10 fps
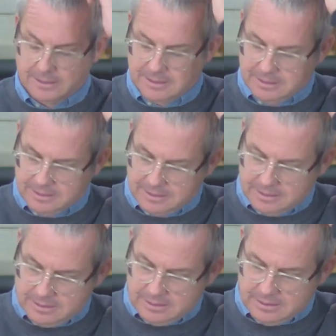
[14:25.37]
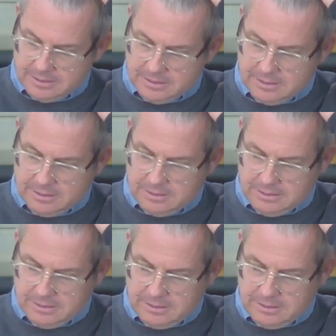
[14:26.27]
No one is speaking in this clip.